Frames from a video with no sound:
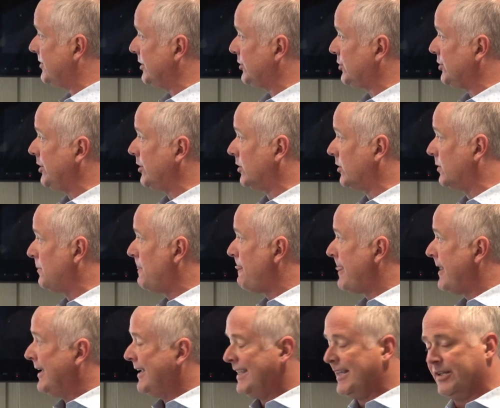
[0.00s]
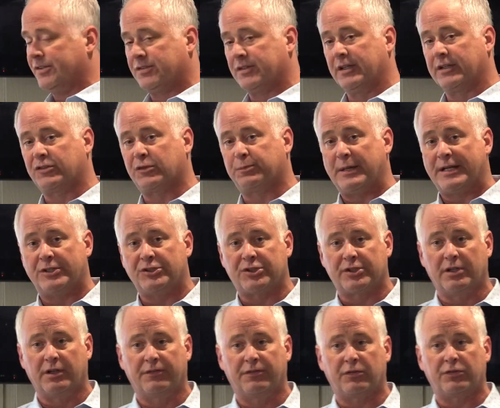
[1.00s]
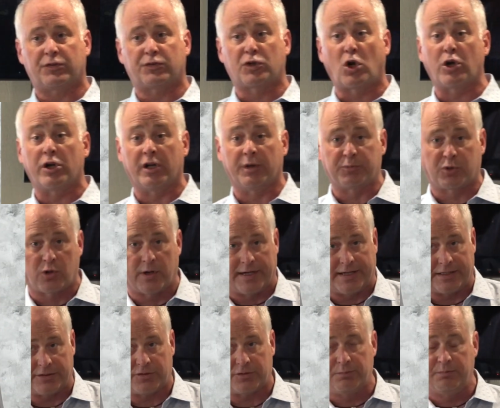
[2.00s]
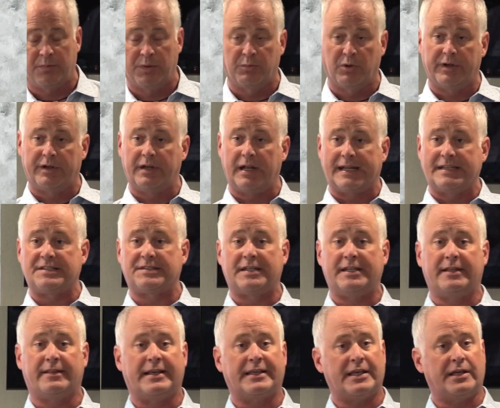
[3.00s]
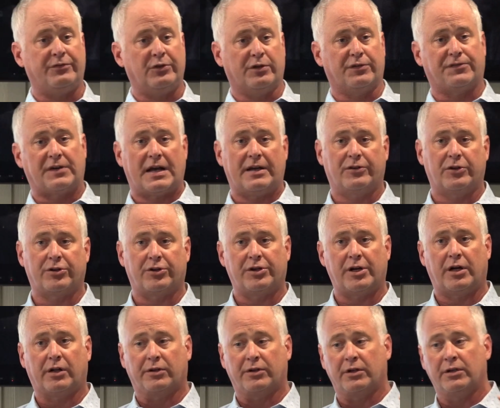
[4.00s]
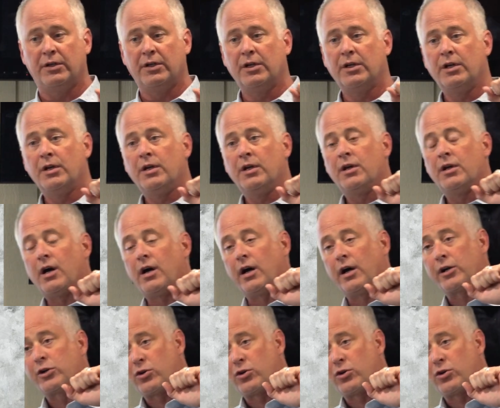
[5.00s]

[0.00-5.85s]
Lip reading: this year is an expansion of startup credits. Remember in 19, they gave you a $500